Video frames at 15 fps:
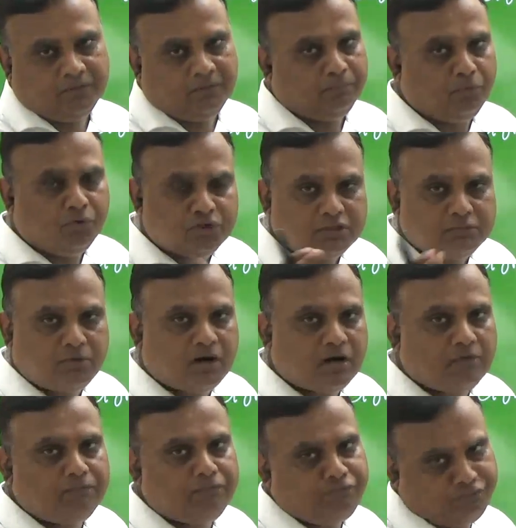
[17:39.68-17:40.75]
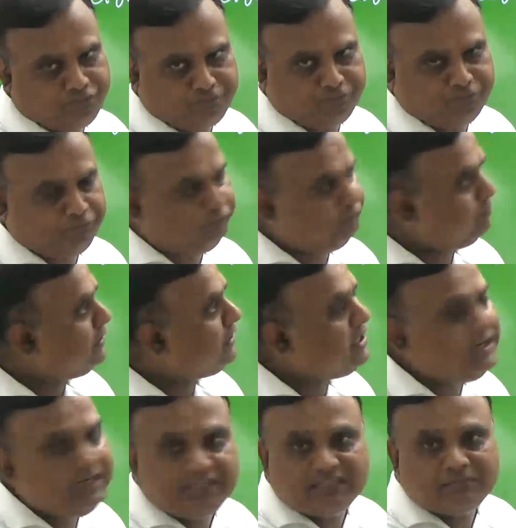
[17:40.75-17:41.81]
Postmodern
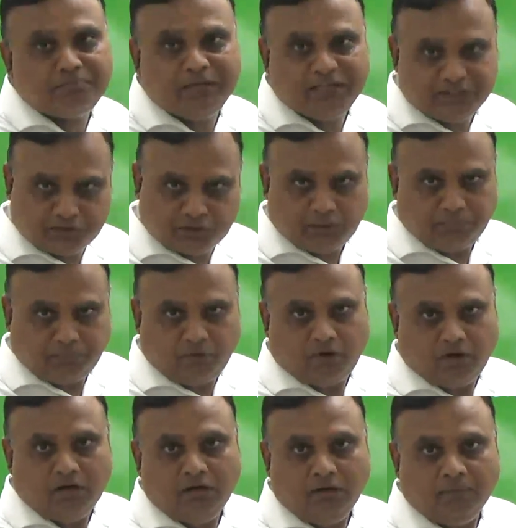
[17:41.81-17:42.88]
period is based upon